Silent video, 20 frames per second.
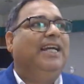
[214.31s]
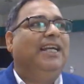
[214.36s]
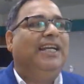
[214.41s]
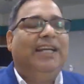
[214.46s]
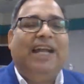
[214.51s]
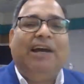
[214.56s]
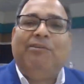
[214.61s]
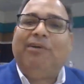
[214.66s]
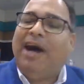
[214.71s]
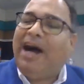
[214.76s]

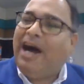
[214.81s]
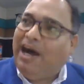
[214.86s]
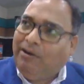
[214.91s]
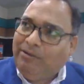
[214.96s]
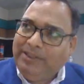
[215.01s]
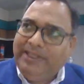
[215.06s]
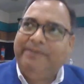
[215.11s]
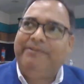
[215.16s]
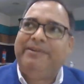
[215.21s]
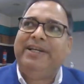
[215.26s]
Now,
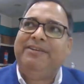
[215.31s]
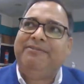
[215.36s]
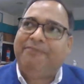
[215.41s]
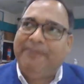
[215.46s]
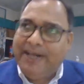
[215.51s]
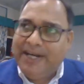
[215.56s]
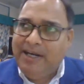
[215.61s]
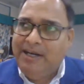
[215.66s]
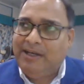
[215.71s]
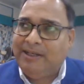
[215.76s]
how they were
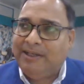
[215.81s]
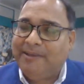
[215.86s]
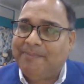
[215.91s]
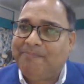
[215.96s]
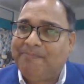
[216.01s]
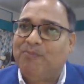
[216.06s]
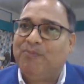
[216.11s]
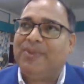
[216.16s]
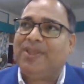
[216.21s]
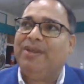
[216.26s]
different?
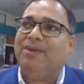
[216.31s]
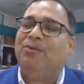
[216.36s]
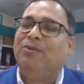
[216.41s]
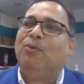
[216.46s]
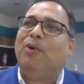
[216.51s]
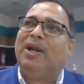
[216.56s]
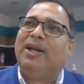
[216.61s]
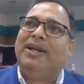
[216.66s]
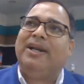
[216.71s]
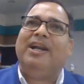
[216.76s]

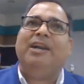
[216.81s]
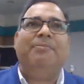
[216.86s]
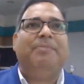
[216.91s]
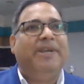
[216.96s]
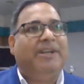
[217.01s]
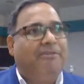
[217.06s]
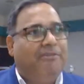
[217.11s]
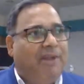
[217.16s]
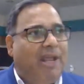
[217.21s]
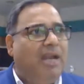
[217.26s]
What had
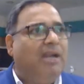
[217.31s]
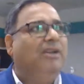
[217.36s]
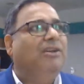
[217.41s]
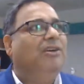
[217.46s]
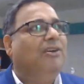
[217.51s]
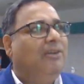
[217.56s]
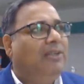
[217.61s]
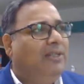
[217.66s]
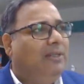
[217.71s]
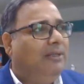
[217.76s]
Petrarch
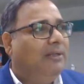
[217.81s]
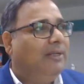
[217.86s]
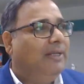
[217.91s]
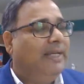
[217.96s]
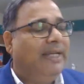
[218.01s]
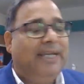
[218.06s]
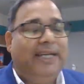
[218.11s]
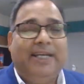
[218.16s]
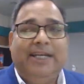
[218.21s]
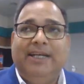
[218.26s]
done?
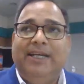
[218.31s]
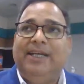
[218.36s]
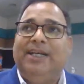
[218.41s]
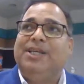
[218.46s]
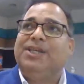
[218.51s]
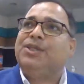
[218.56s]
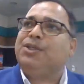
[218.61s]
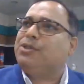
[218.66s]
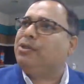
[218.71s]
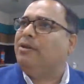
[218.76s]

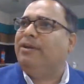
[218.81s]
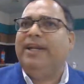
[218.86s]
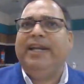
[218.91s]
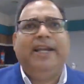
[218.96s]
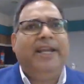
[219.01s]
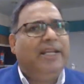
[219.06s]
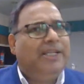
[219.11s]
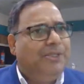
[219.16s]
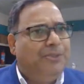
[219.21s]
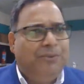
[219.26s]

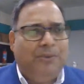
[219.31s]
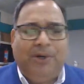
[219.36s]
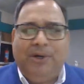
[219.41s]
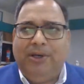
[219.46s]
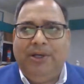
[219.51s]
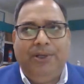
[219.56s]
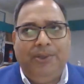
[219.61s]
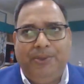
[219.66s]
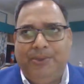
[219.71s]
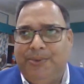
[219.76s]
Sonnet, as you
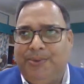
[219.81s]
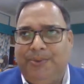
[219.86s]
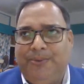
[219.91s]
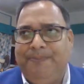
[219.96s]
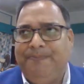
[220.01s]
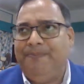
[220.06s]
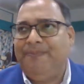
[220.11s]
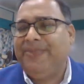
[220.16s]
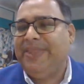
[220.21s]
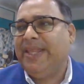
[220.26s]
all
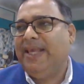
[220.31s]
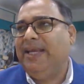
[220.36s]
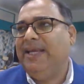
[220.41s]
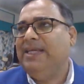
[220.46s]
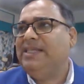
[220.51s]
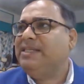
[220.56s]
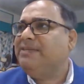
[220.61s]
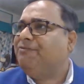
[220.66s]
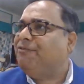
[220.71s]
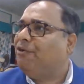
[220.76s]
know,
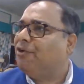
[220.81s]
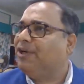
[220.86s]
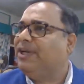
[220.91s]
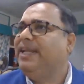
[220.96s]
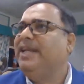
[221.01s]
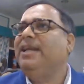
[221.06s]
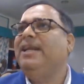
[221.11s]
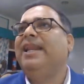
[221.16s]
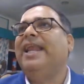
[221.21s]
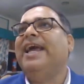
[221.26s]
is a
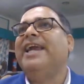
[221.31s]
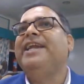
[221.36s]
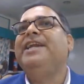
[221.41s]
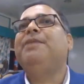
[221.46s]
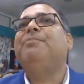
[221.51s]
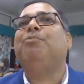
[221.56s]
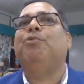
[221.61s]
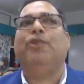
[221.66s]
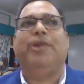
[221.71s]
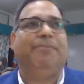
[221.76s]

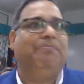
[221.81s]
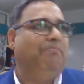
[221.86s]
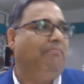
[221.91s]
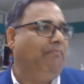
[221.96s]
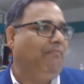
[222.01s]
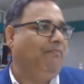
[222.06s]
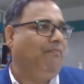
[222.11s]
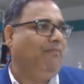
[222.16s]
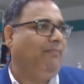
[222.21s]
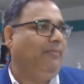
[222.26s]
14-line poem.
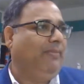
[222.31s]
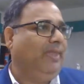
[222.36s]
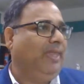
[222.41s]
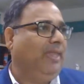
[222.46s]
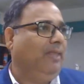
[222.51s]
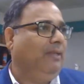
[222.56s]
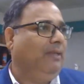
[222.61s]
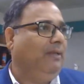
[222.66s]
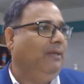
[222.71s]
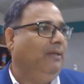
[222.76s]

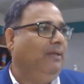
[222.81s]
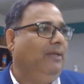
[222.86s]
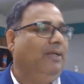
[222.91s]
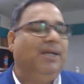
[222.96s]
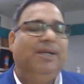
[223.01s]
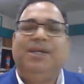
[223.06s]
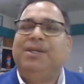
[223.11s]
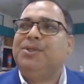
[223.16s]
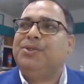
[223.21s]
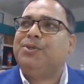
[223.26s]

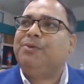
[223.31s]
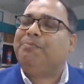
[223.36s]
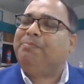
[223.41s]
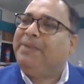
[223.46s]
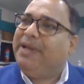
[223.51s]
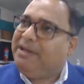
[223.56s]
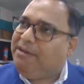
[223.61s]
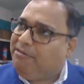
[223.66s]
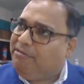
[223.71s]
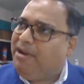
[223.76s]
So
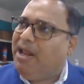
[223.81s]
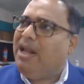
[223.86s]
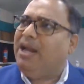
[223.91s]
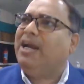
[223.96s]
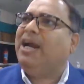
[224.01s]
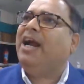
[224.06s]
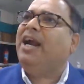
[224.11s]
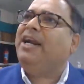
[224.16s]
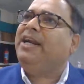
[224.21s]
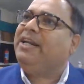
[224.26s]

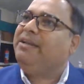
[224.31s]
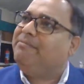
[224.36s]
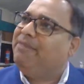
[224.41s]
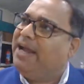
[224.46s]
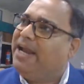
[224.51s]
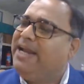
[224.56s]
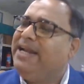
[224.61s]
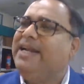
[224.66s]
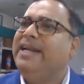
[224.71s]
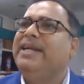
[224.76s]
Petrarch had
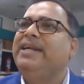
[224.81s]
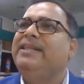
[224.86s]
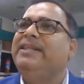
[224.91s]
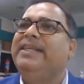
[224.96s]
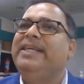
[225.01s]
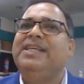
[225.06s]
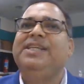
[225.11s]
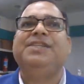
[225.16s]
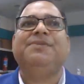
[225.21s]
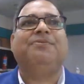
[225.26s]
divided
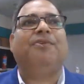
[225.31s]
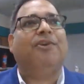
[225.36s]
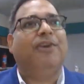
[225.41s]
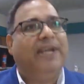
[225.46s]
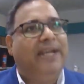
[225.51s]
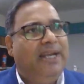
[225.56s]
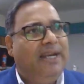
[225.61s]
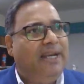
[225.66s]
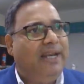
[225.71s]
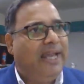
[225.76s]
these
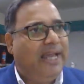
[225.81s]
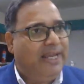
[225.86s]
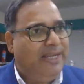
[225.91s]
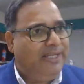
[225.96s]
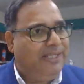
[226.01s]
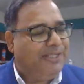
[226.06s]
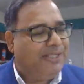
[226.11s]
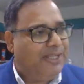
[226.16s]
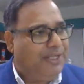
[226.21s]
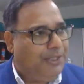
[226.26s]
14
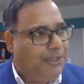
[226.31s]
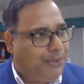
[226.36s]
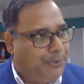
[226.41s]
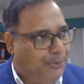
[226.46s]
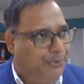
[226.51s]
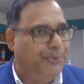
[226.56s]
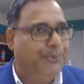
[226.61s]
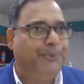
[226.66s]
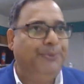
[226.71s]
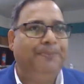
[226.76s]
lines
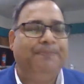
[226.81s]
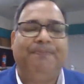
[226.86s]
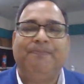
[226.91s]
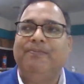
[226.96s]
into